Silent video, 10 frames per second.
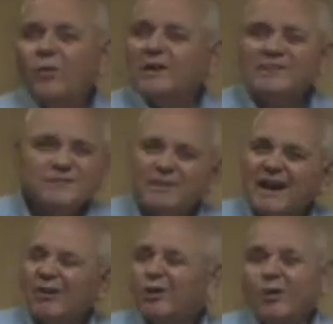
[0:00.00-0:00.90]
What is
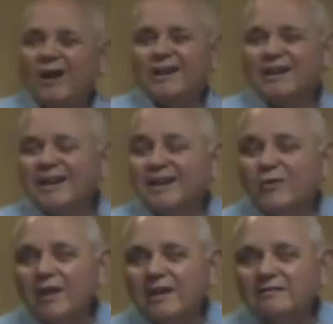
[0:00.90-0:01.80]
power quality
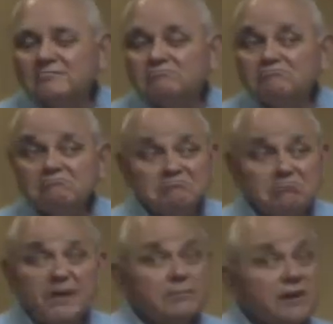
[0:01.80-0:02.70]
anyway?
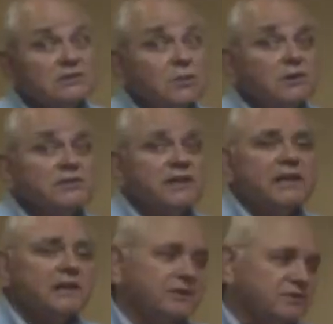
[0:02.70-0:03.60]
Big buzzwords in
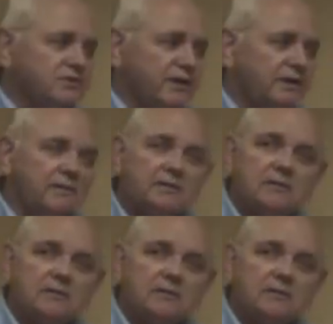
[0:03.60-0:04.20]
the industry.